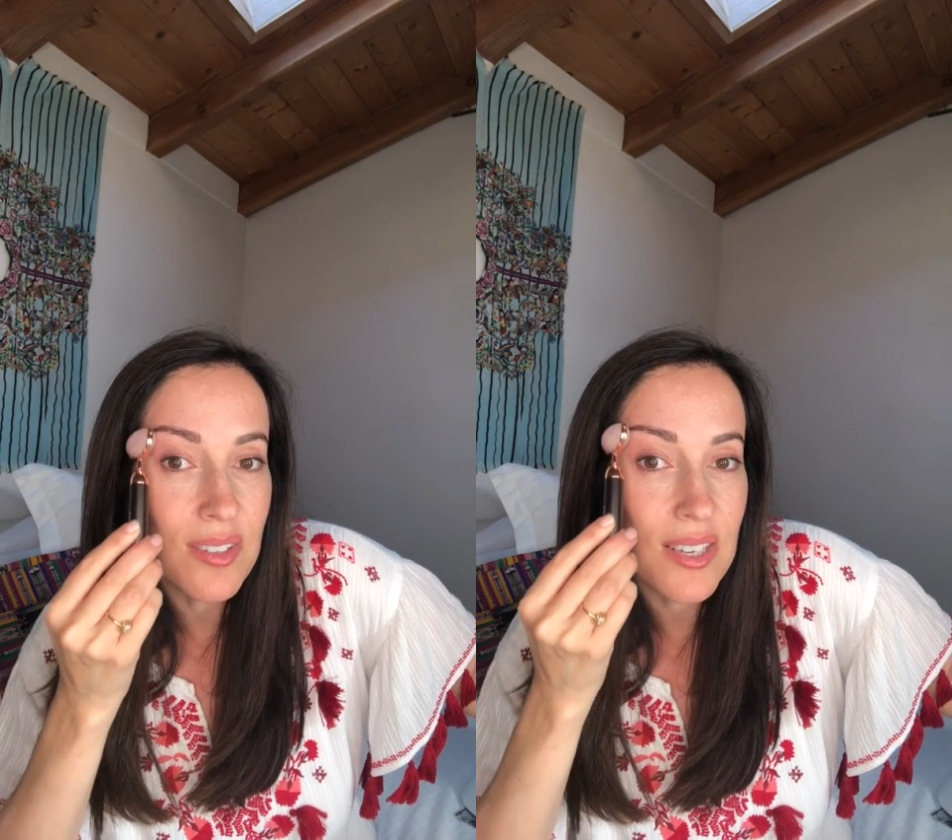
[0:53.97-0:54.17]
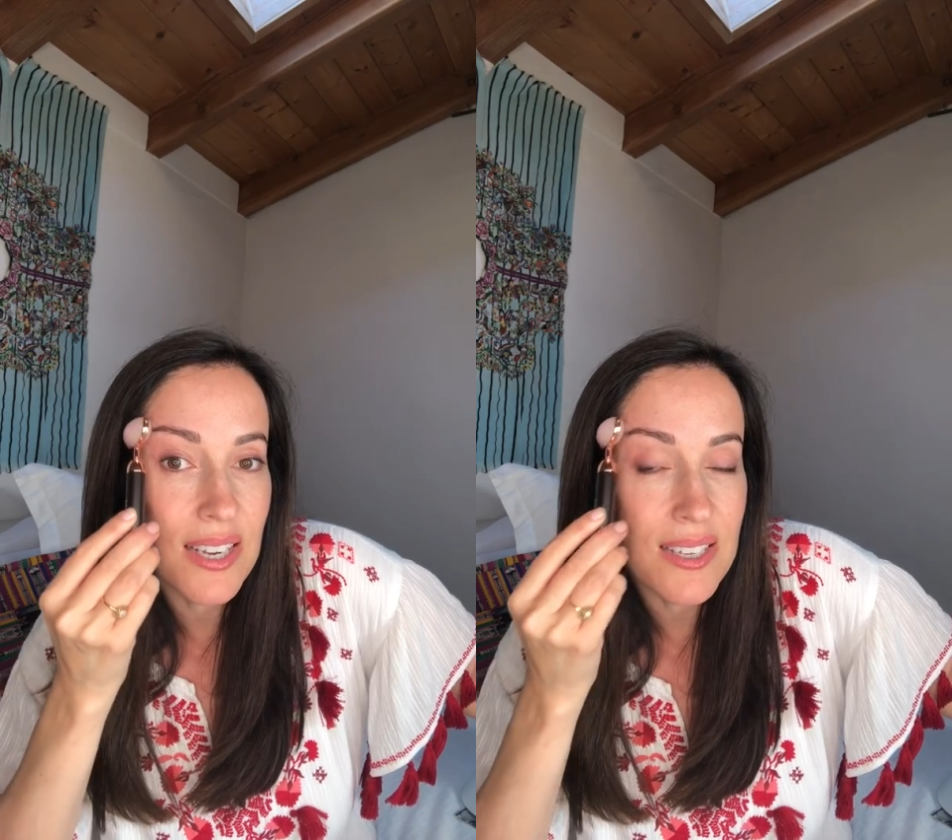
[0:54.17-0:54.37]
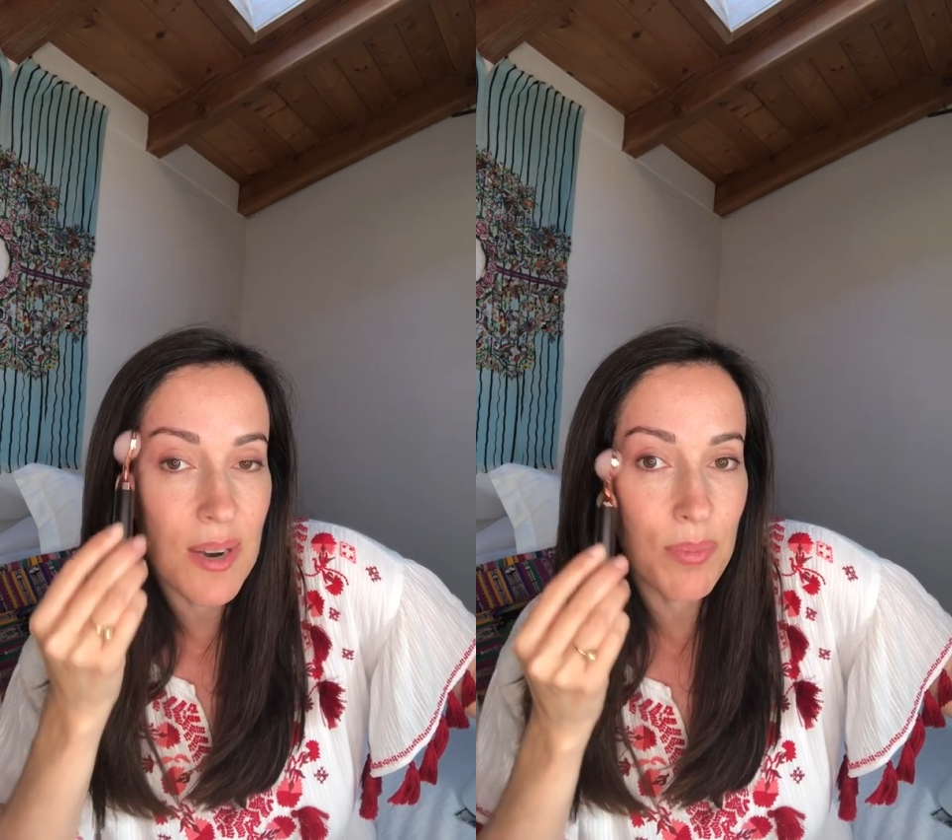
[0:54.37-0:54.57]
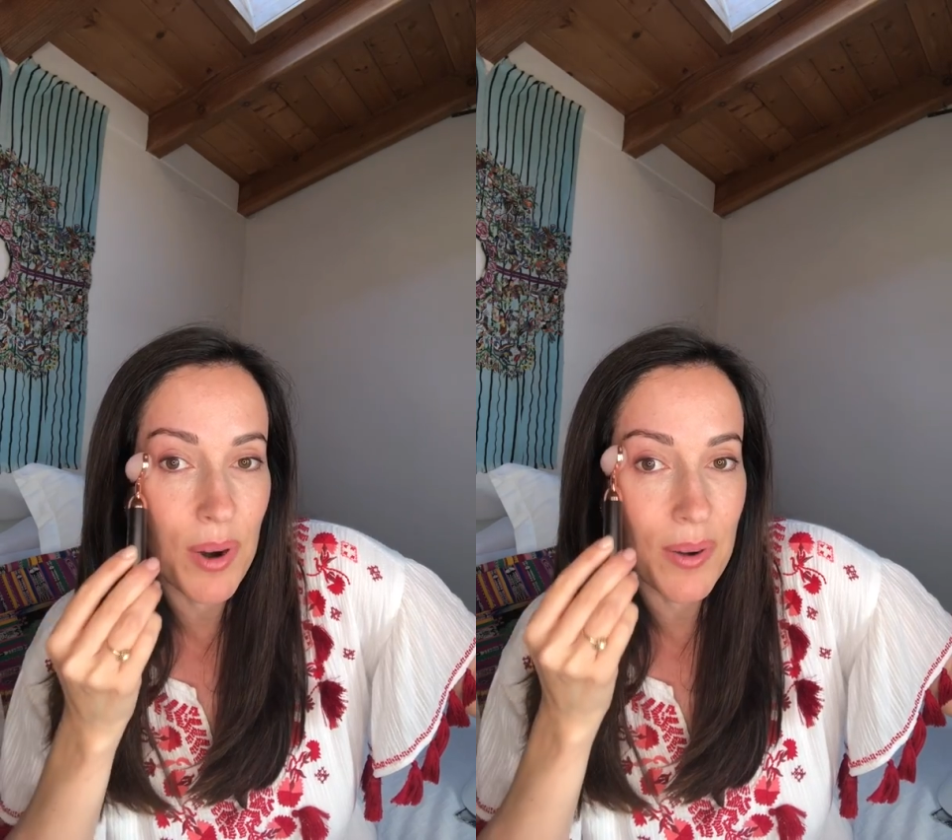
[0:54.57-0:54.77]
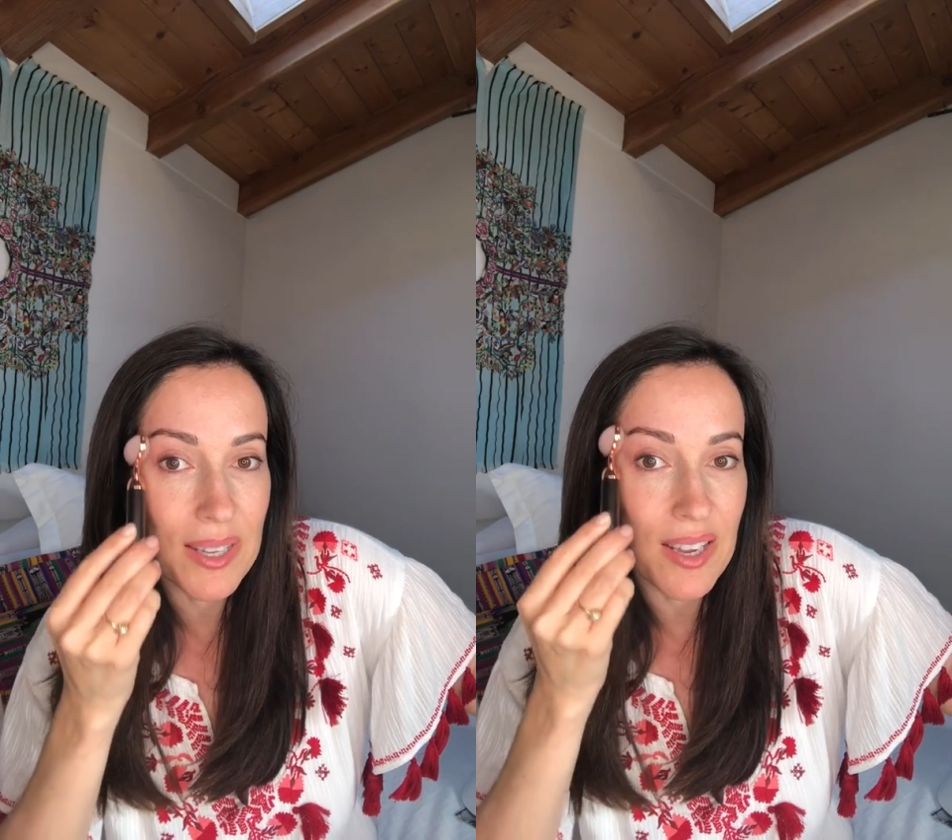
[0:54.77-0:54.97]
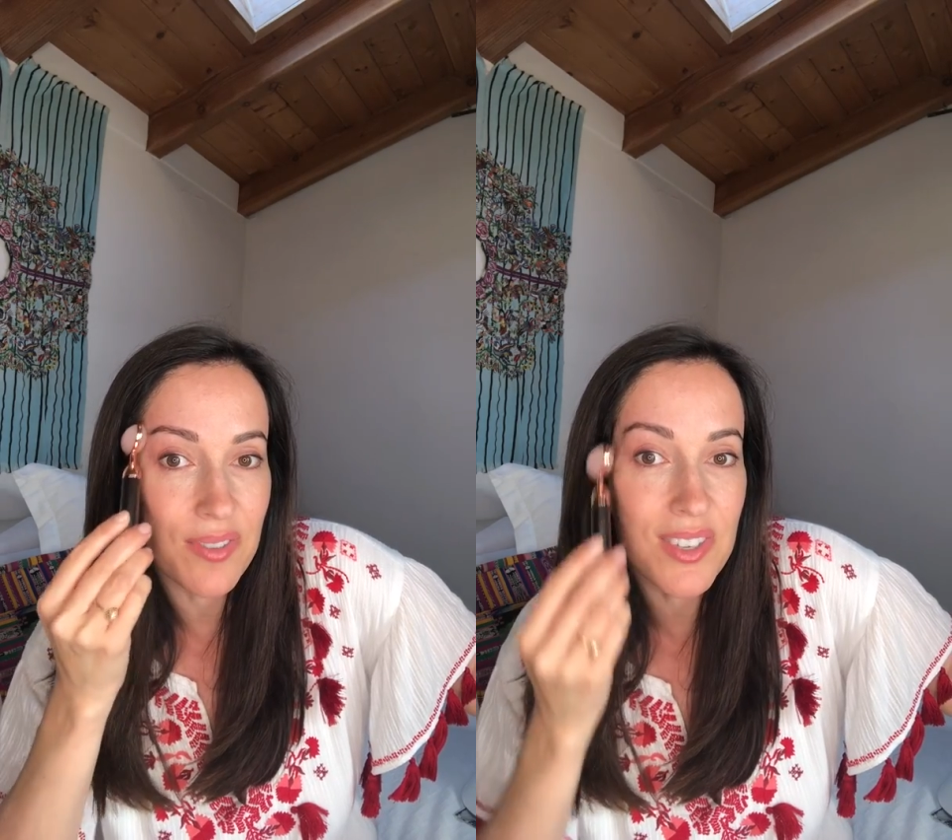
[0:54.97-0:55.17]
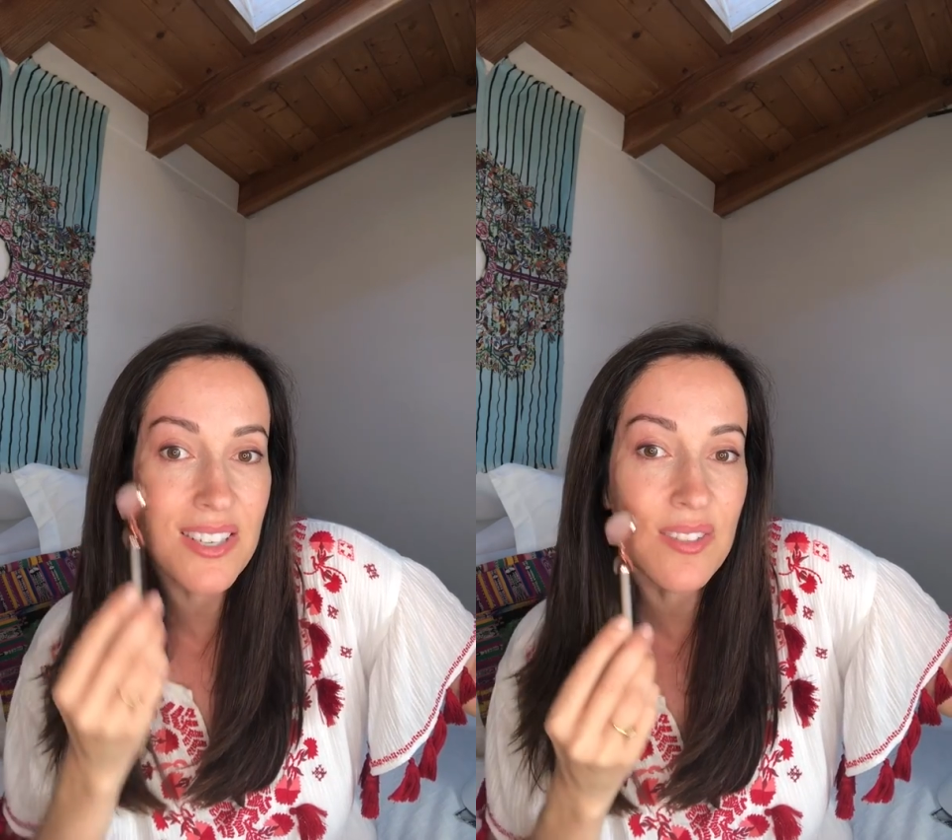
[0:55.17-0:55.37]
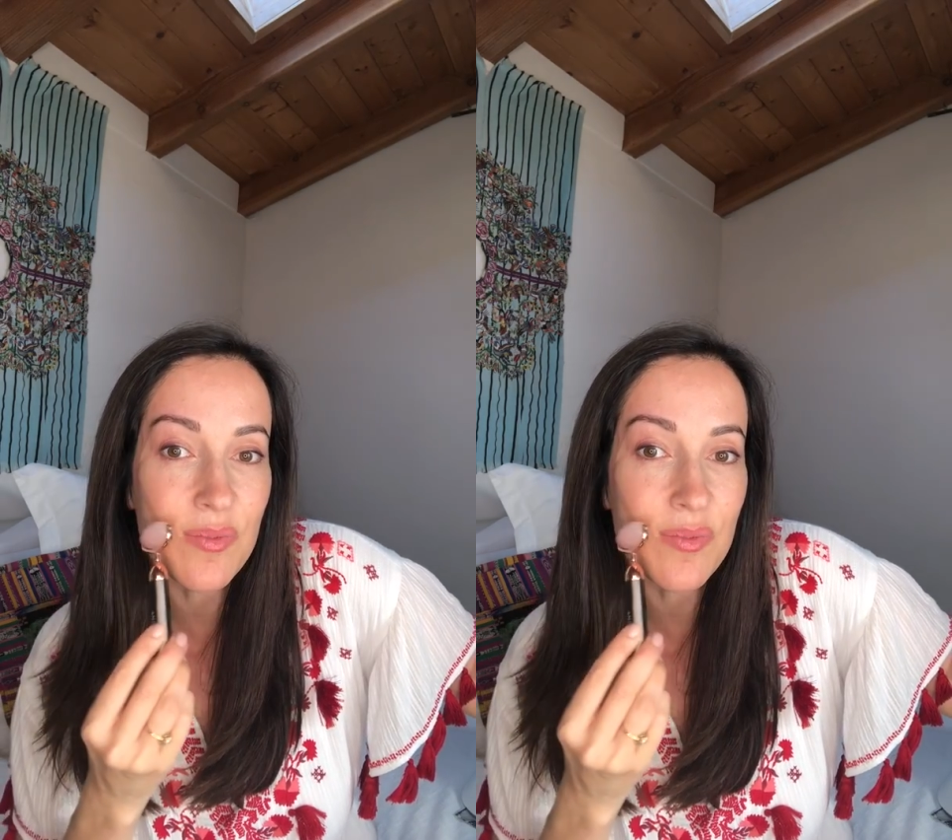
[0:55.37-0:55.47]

to get a temporary lift.